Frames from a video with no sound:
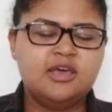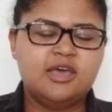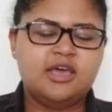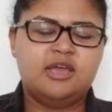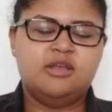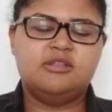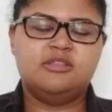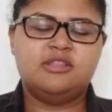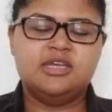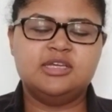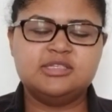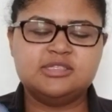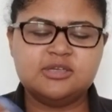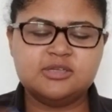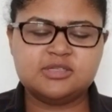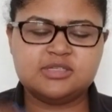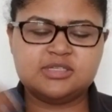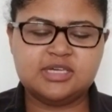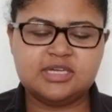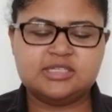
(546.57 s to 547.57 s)
and things
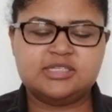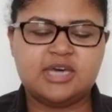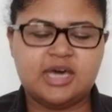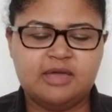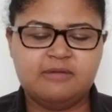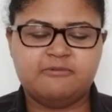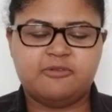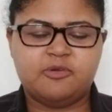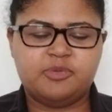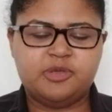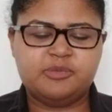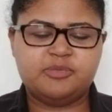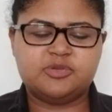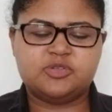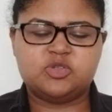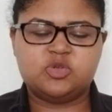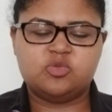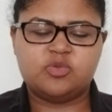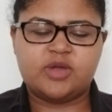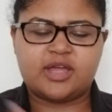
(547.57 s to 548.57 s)
also take time for people
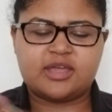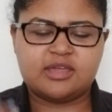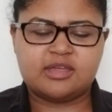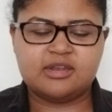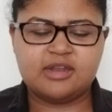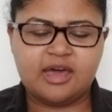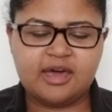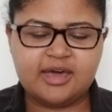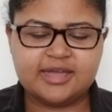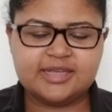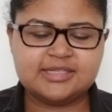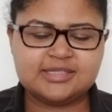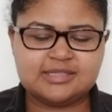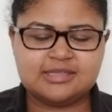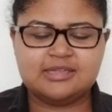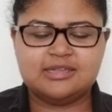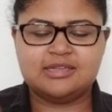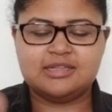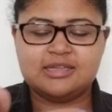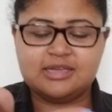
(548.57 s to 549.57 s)
to recognize
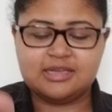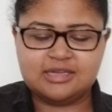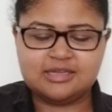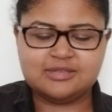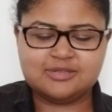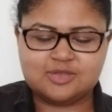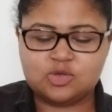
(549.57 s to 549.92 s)
the need